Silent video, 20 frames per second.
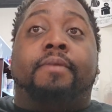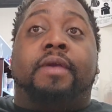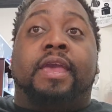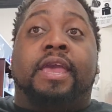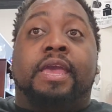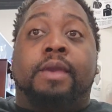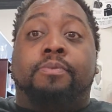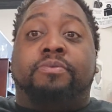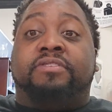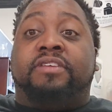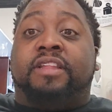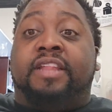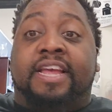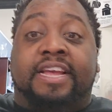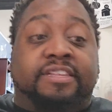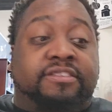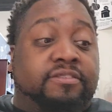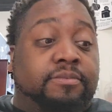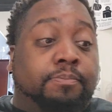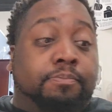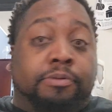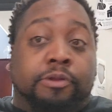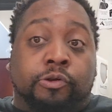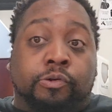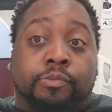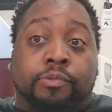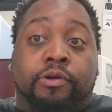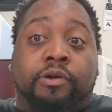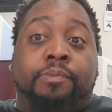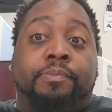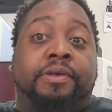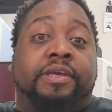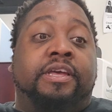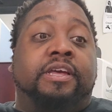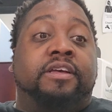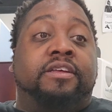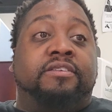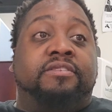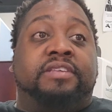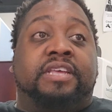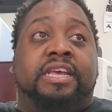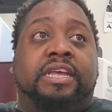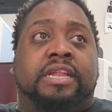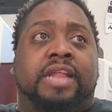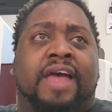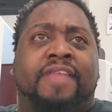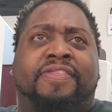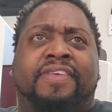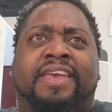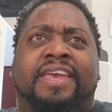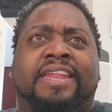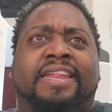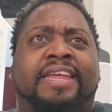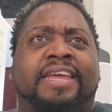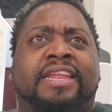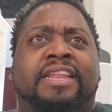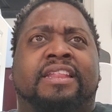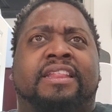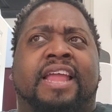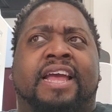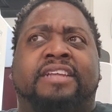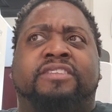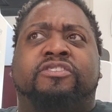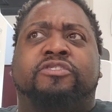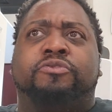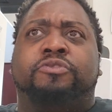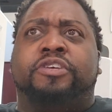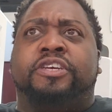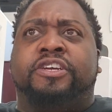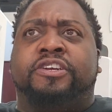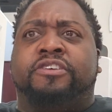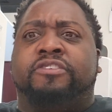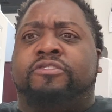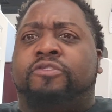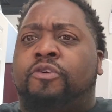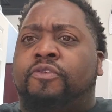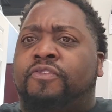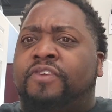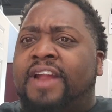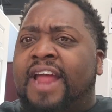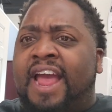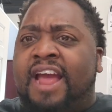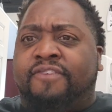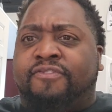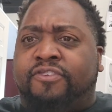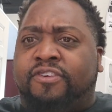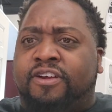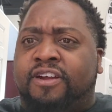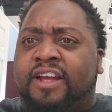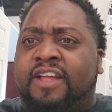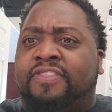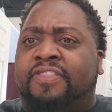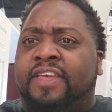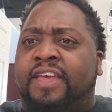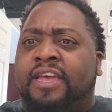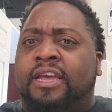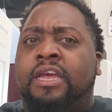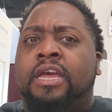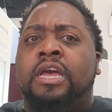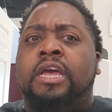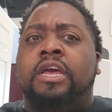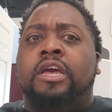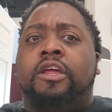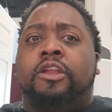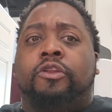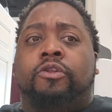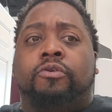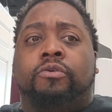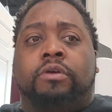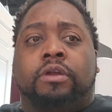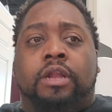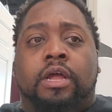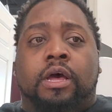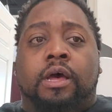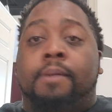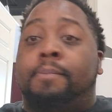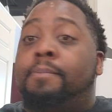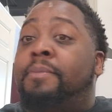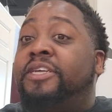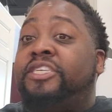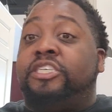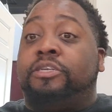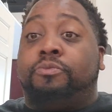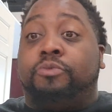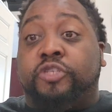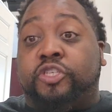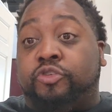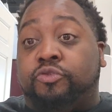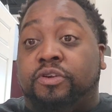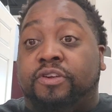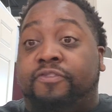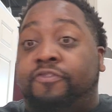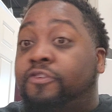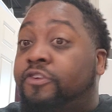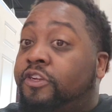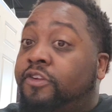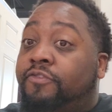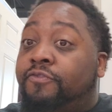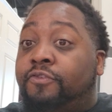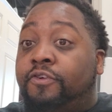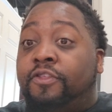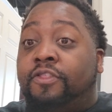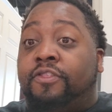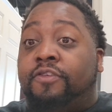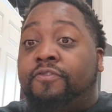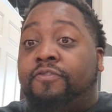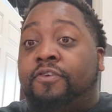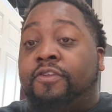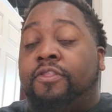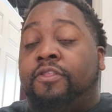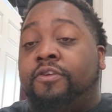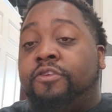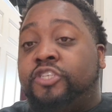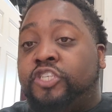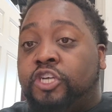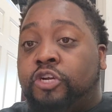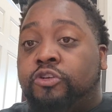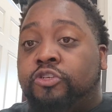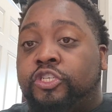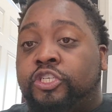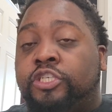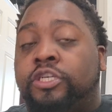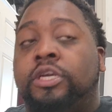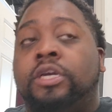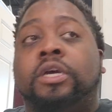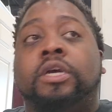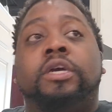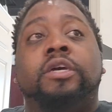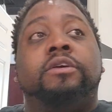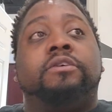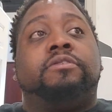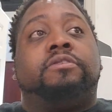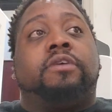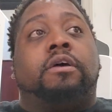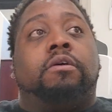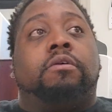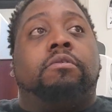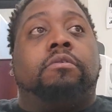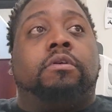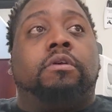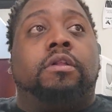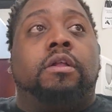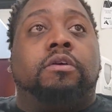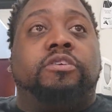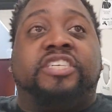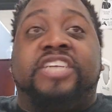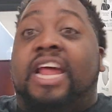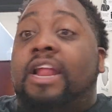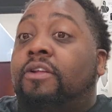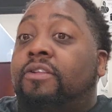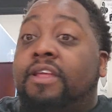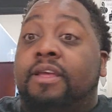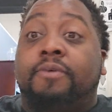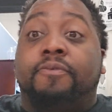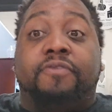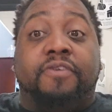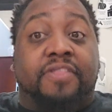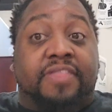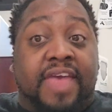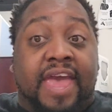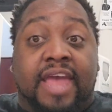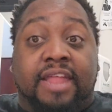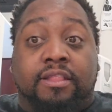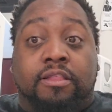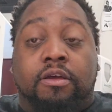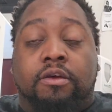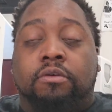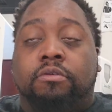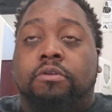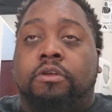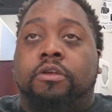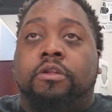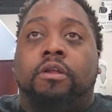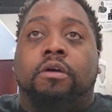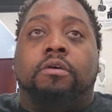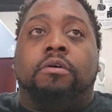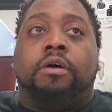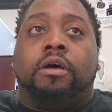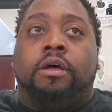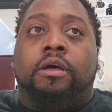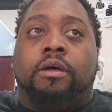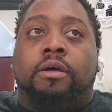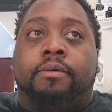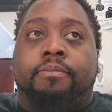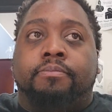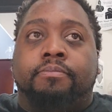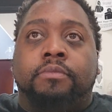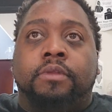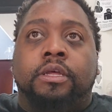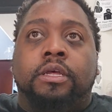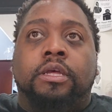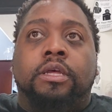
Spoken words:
He was a late bloomer because I think he did like 2 years over in Africa, I think, doing a mission retreat for the church. So, you know, shout out to him for that though. You know,